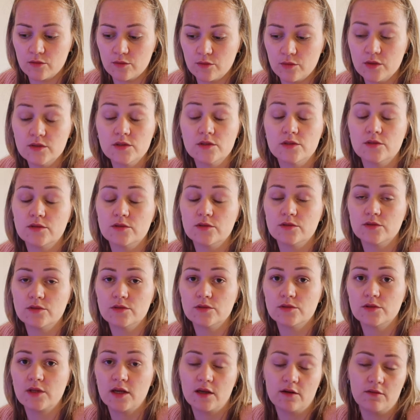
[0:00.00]
once
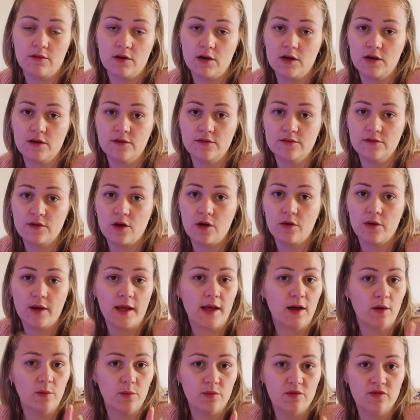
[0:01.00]
they arrive. I'll
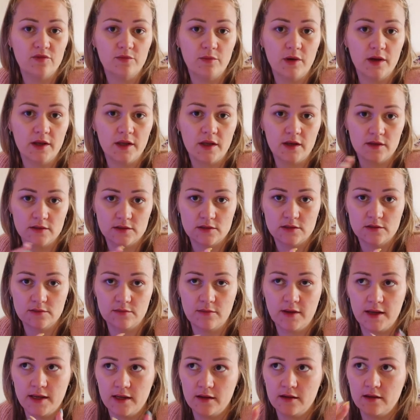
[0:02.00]
get on with my
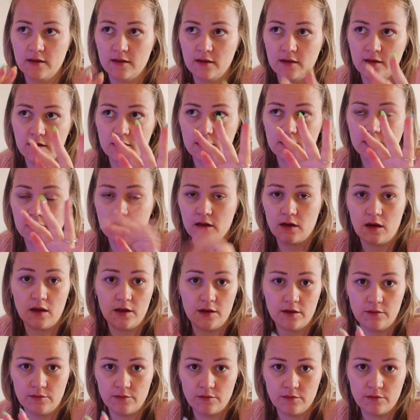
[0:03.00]
custom made
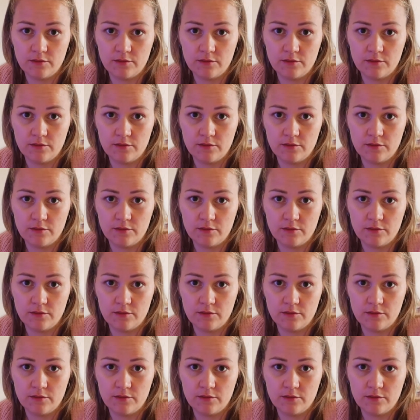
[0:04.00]
client